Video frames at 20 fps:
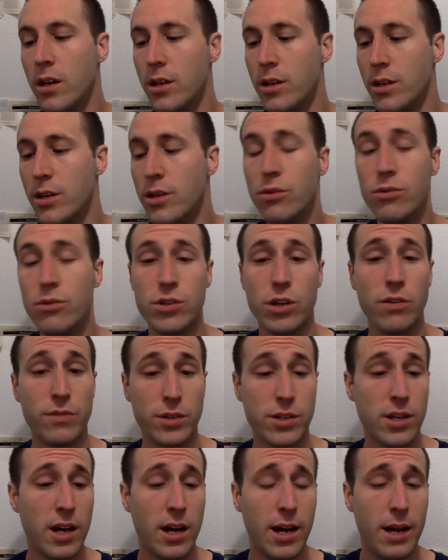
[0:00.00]
use over
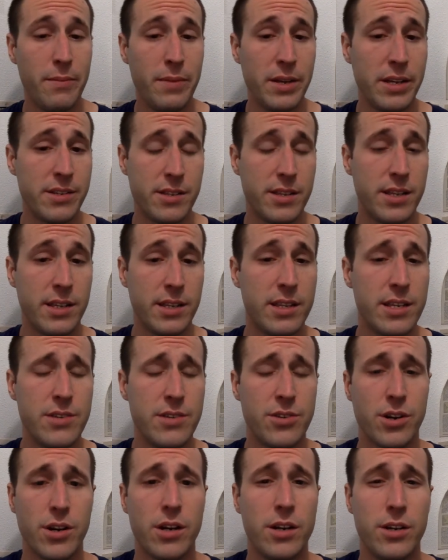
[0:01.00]
time is that these
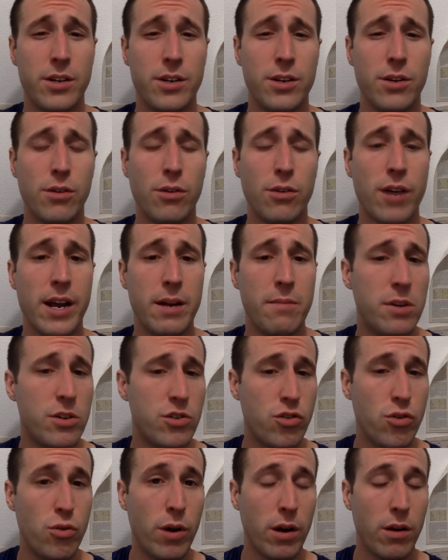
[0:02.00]
are going to degrade
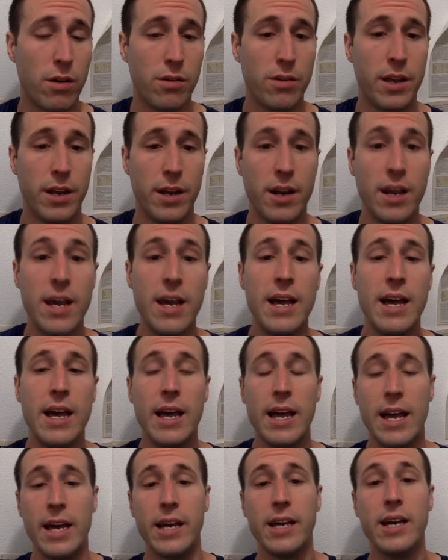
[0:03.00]
much quicker than
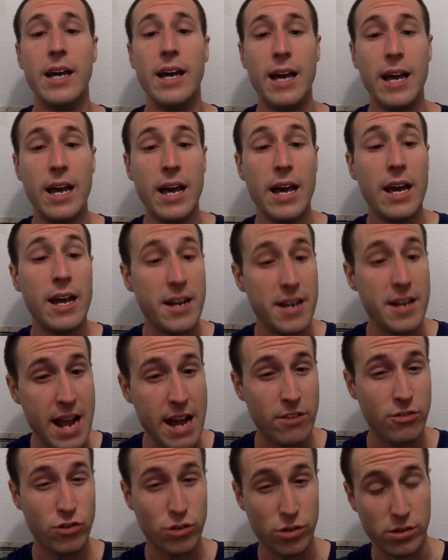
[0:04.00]
a
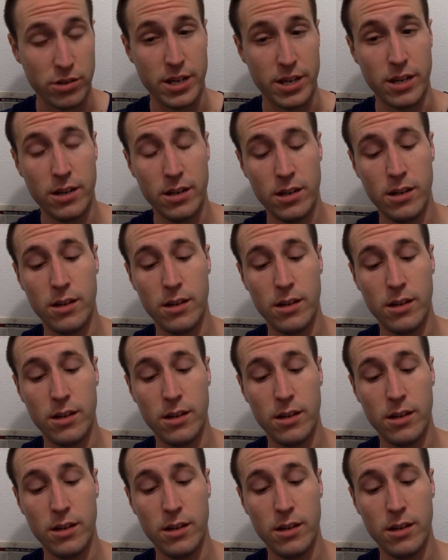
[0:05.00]
naturally,